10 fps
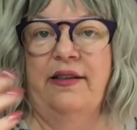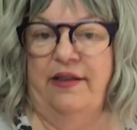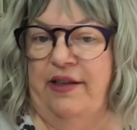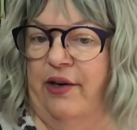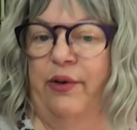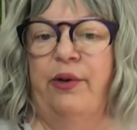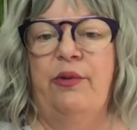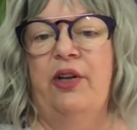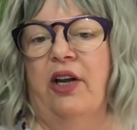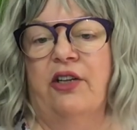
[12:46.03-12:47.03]
you know, who
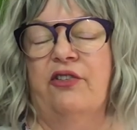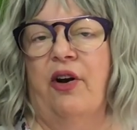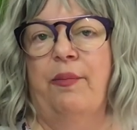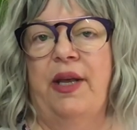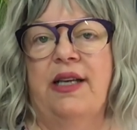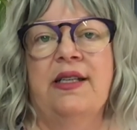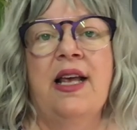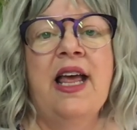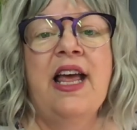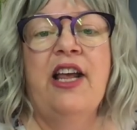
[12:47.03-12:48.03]
Donald Trump is.
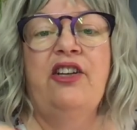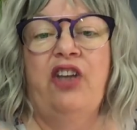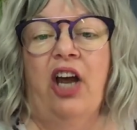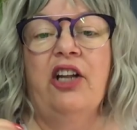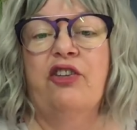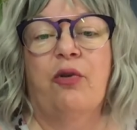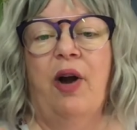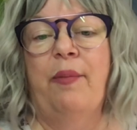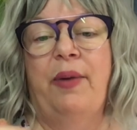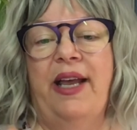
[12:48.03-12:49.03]
Donald
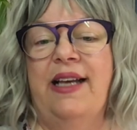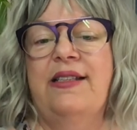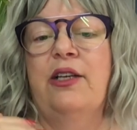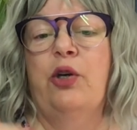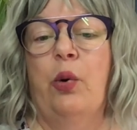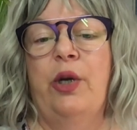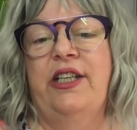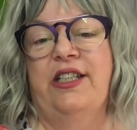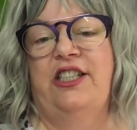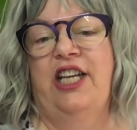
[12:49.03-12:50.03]
Trump isn't going
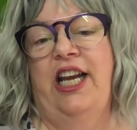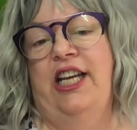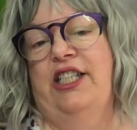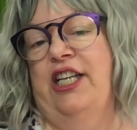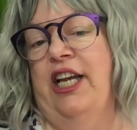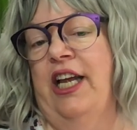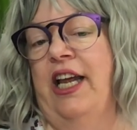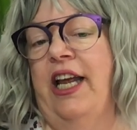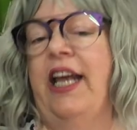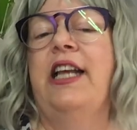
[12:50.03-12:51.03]
to change
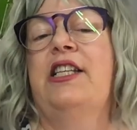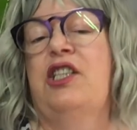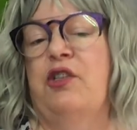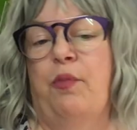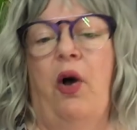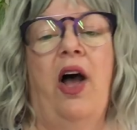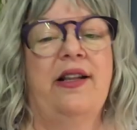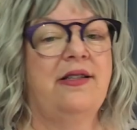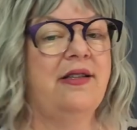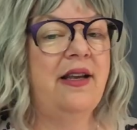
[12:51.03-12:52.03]
his
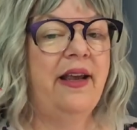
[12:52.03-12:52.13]
spots.